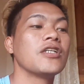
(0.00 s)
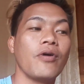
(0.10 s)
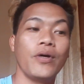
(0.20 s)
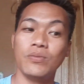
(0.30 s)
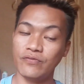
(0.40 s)
So I'm
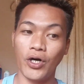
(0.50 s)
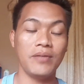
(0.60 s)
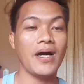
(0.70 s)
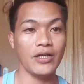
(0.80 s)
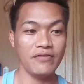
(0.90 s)
going to move on
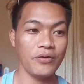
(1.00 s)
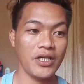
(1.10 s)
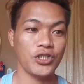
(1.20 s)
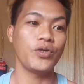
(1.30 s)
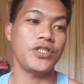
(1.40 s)
with my liquid
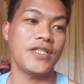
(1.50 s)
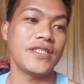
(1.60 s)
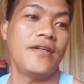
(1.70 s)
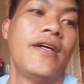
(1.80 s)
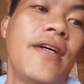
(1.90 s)
foundation, which is
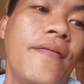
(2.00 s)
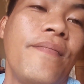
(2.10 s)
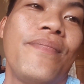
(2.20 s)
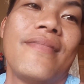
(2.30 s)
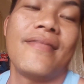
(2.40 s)

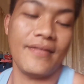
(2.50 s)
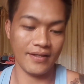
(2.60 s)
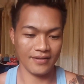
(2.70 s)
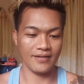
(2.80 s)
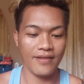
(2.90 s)

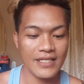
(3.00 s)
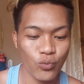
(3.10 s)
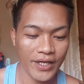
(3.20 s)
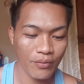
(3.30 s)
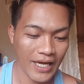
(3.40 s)
this
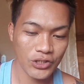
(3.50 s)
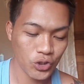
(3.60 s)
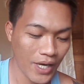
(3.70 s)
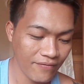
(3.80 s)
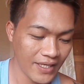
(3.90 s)
one. I would like to
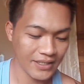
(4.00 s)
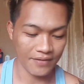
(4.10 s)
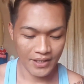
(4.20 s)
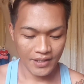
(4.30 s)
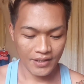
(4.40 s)
try this
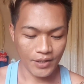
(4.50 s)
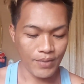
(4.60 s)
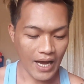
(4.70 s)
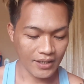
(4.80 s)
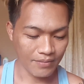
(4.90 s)

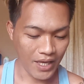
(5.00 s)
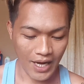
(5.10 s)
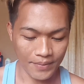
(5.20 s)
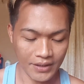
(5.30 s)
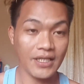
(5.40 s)
black
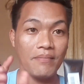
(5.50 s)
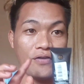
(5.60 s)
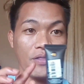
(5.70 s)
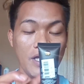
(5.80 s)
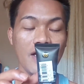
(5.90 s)
makeup, the number
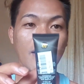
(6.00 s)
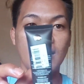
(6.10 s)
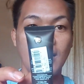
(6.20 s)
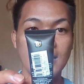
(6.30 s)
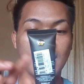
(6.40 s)
3.
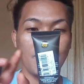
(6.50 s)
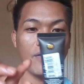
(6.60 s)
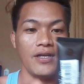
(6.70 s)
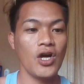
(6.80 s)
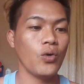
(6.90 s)
Yes, the number
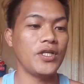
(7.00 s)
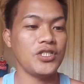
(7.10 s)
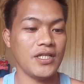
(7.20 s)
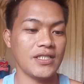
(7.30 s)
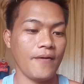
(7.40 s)
3, which
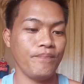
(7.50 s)
is